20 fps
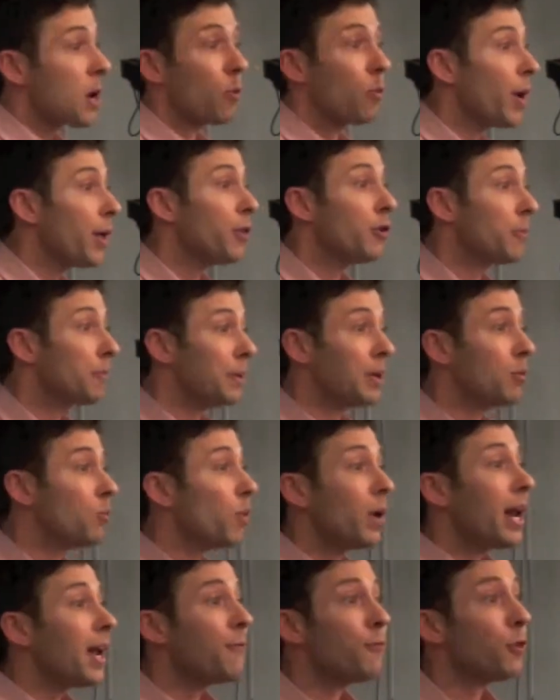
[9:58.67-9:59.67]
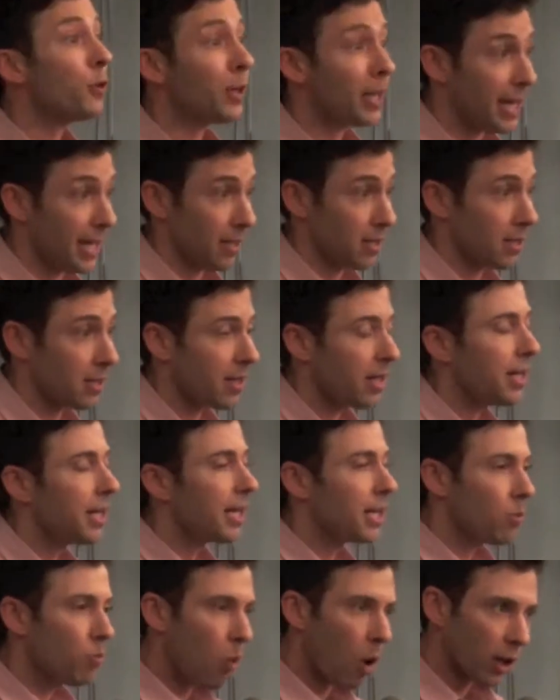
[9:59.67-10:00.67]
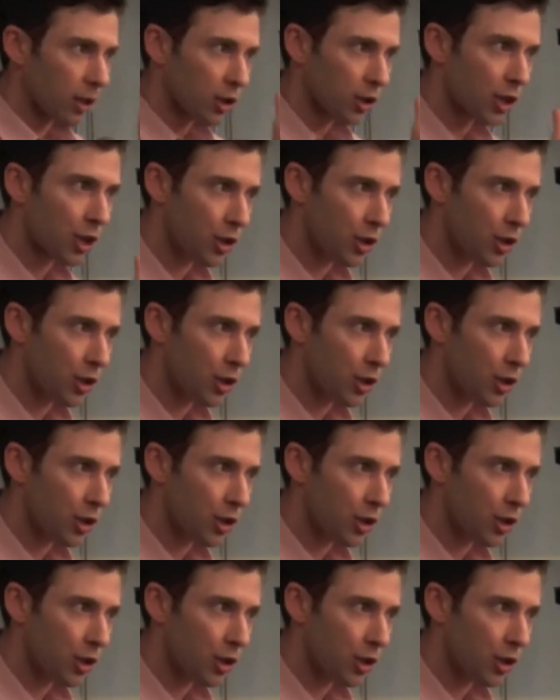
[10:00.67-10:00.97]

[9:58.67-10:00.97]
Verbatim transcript: whether it be whatever it is, He wants